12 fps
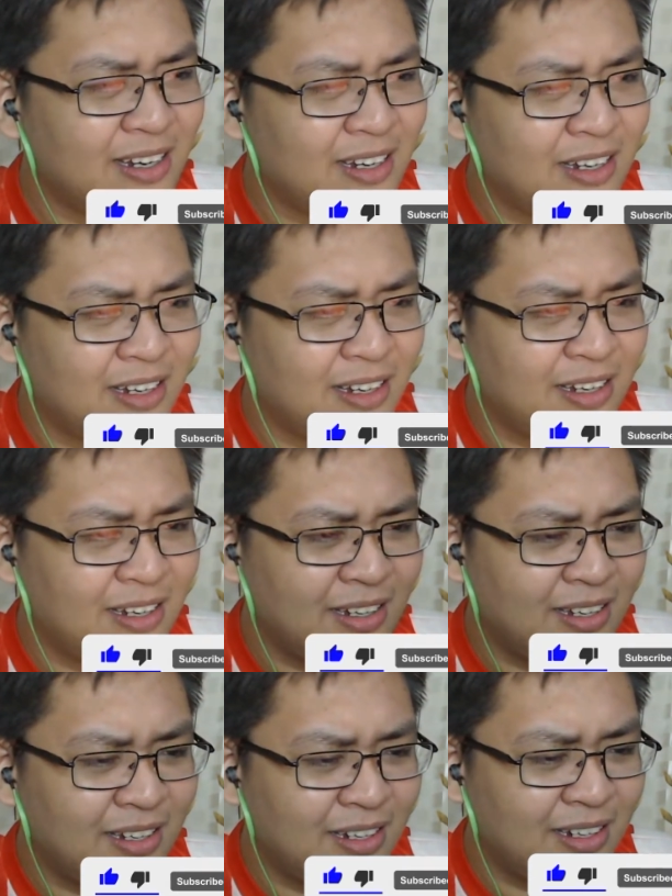
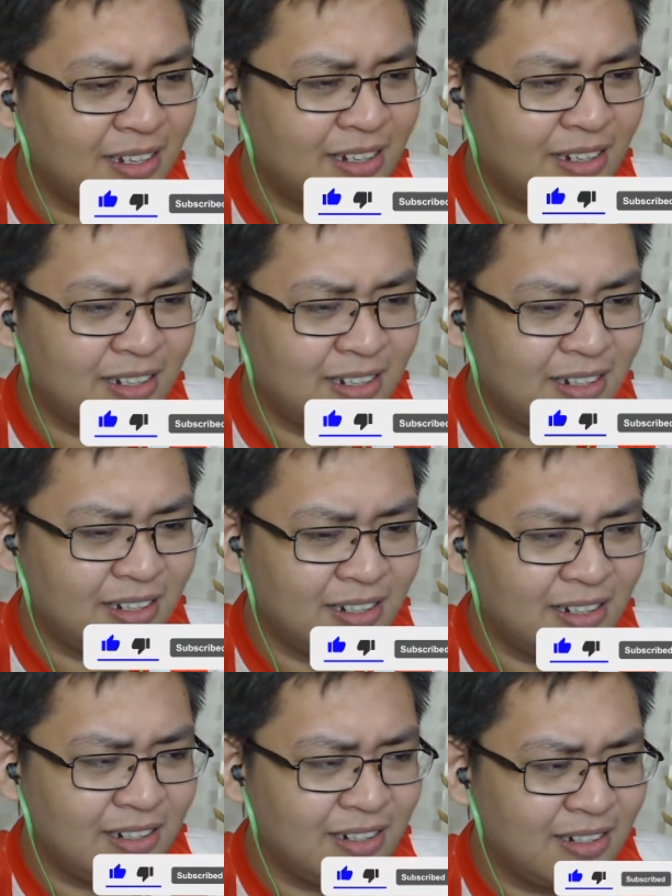
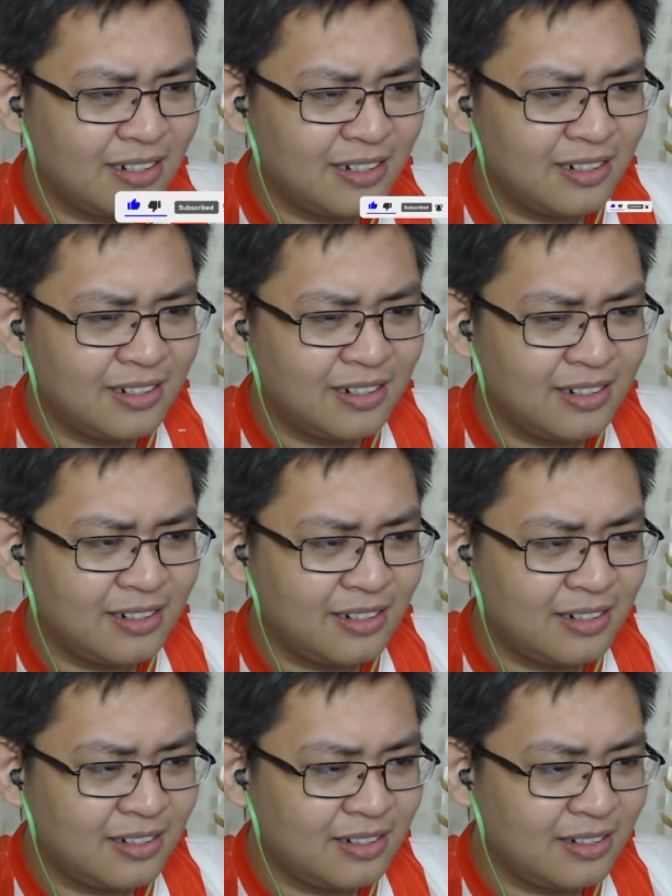
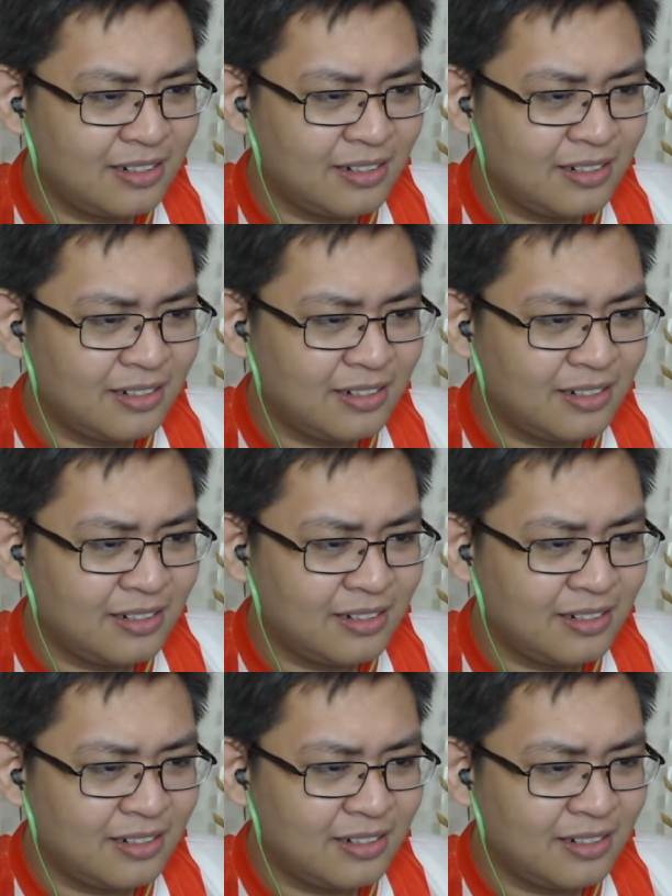No one is speaking in this clip.